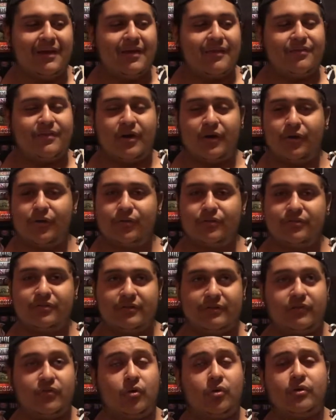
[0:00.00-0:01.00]
The hosts,
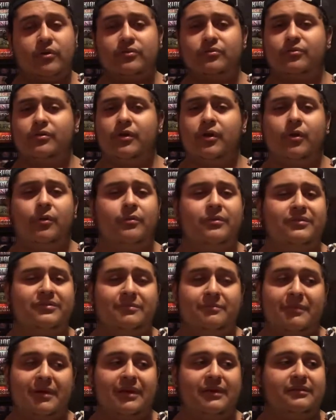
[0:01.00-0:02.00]
of course, were always
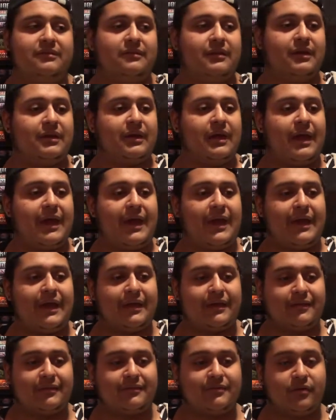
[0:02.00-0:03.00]
amazing,
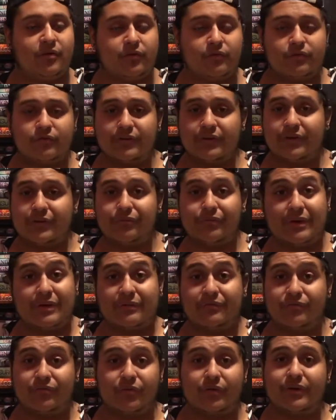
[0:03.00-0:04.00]
and hopefully
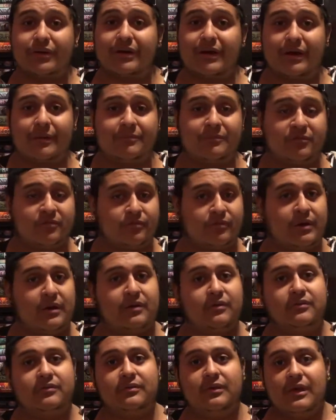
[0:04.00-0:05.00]
round 4 comes
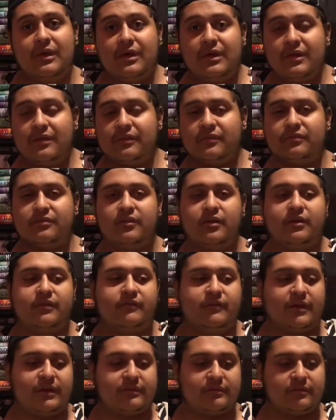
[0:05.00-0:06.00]
around the start of
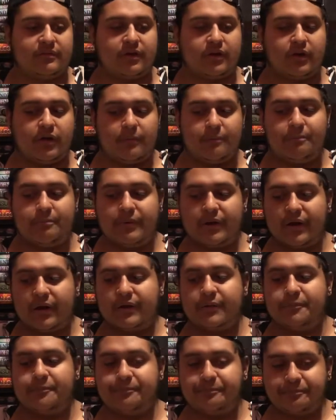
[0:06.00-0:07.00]
next year.
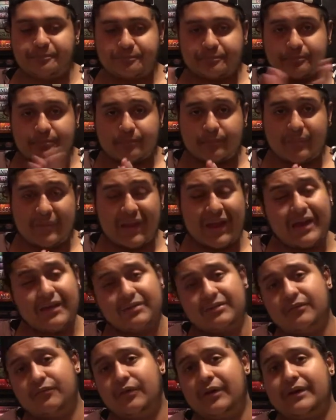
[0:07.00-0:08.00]
But
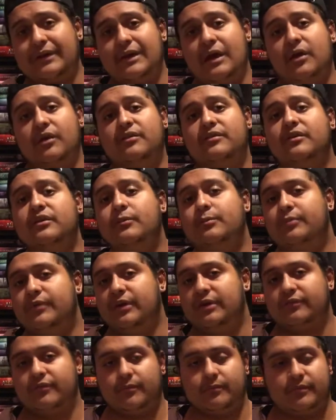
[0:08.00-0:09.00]
as of right now, I took a
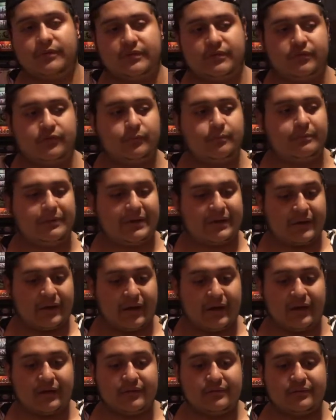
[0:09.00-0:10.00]
break from BookTube
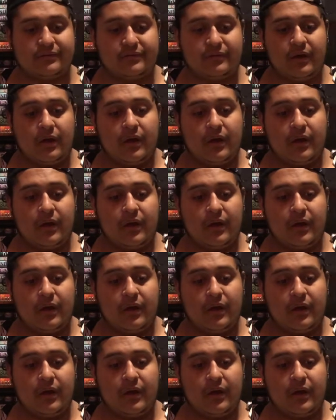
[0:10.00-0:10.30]
because